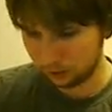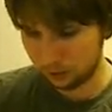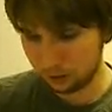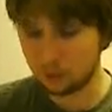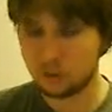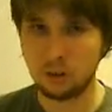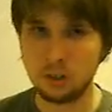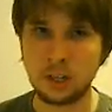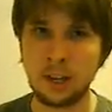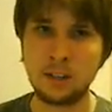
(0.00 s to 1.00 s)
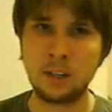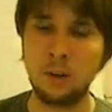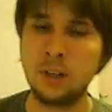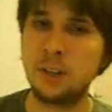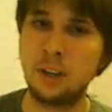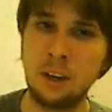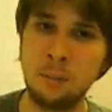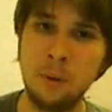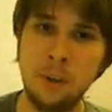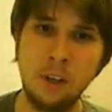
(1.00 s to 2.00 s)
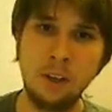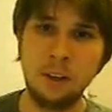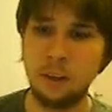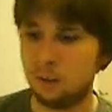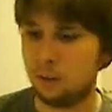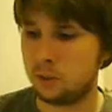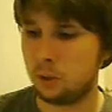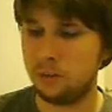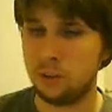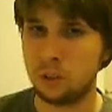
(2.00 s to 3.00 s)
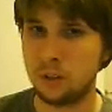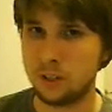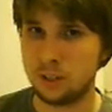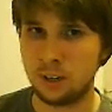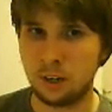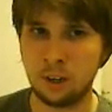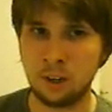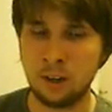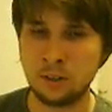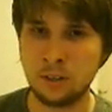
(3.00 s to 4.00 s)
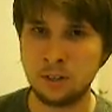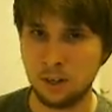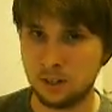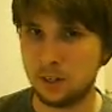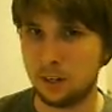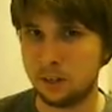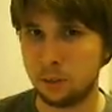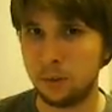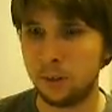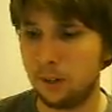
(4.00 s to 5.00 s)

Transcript: F-Zero is a classic racing game. It's sort of futuristic, it has a distinct style to it,